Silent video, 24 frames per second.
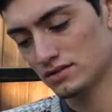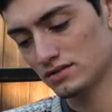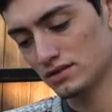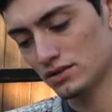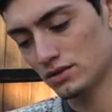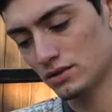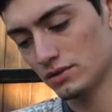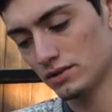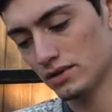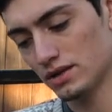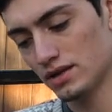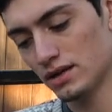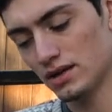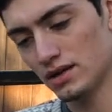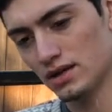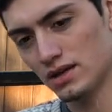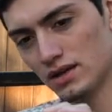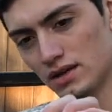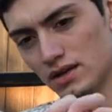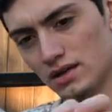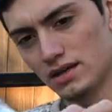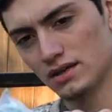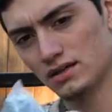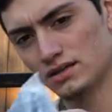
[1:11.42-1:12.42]
So
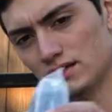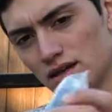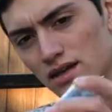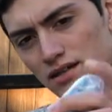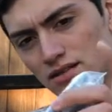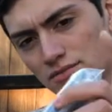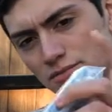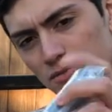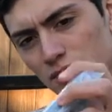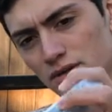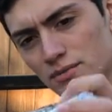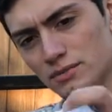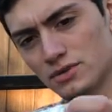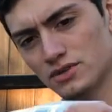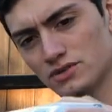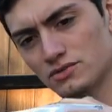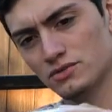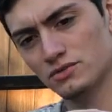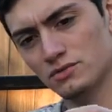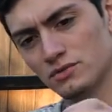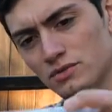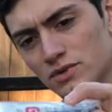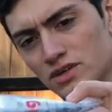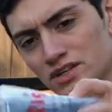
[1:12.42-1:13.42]
that's pretty much
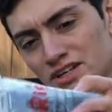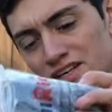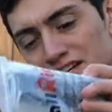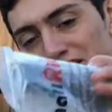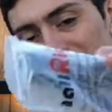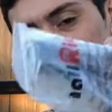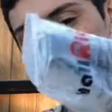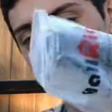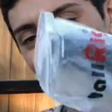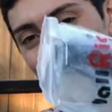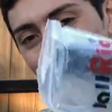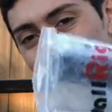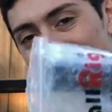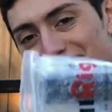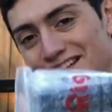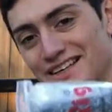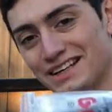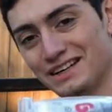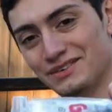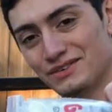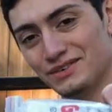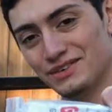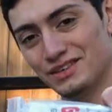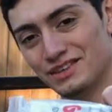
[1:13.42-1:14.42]
what you're gonna
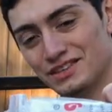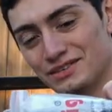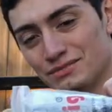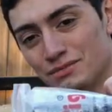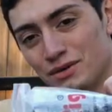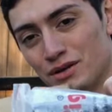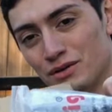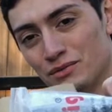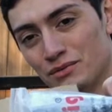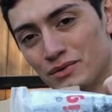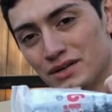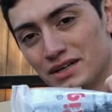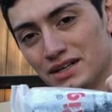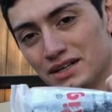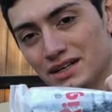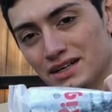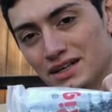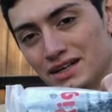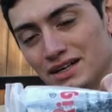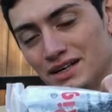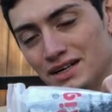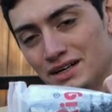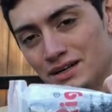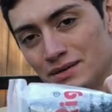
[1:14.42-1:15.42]
get with the small rig
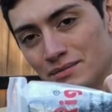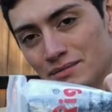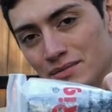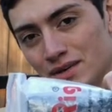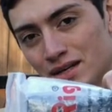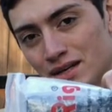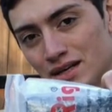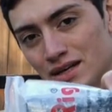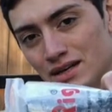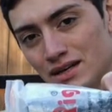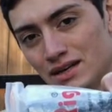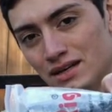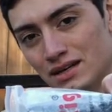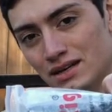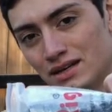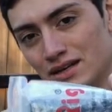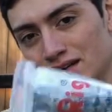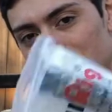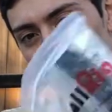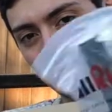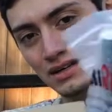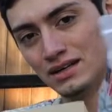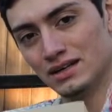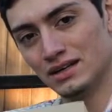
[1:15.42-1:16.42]

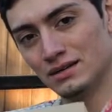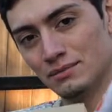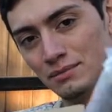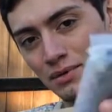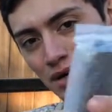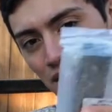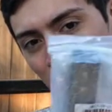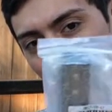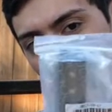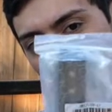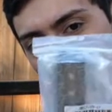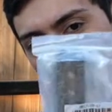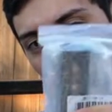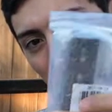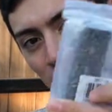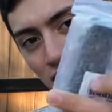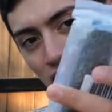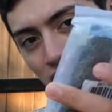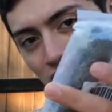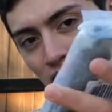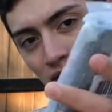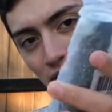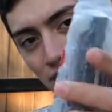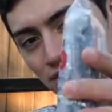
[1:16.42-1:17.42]
unboxing right
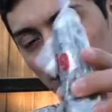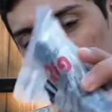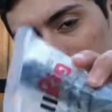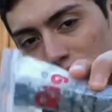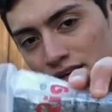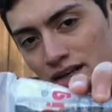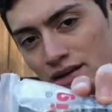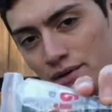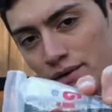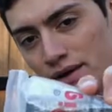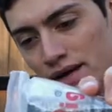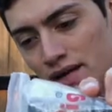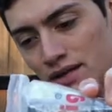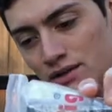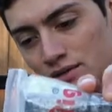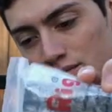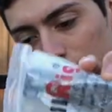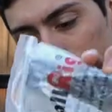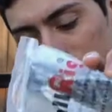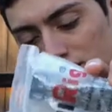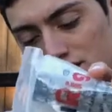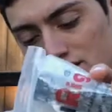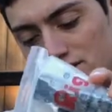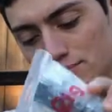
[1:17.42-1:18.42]
there for the Nato
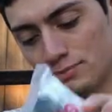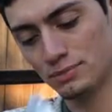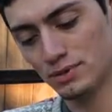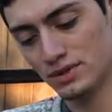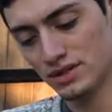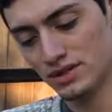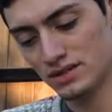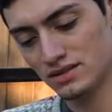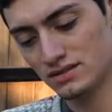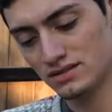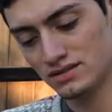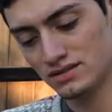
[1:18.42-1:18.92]
Handle. It's pretty